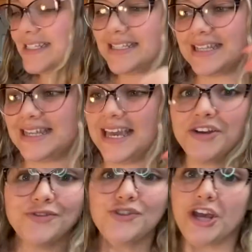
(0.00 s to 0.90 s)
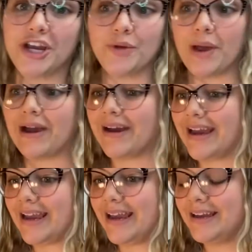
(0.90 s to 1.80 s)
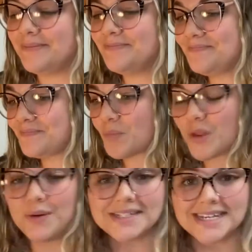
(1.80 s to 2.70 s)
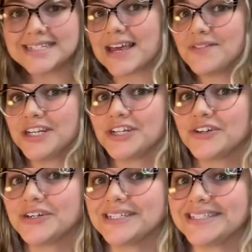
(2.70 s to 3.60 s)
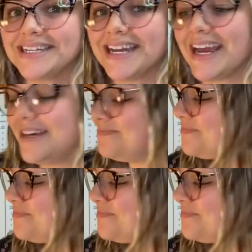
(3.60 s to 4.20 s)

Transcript: the end of January. It was like 70 degrees today.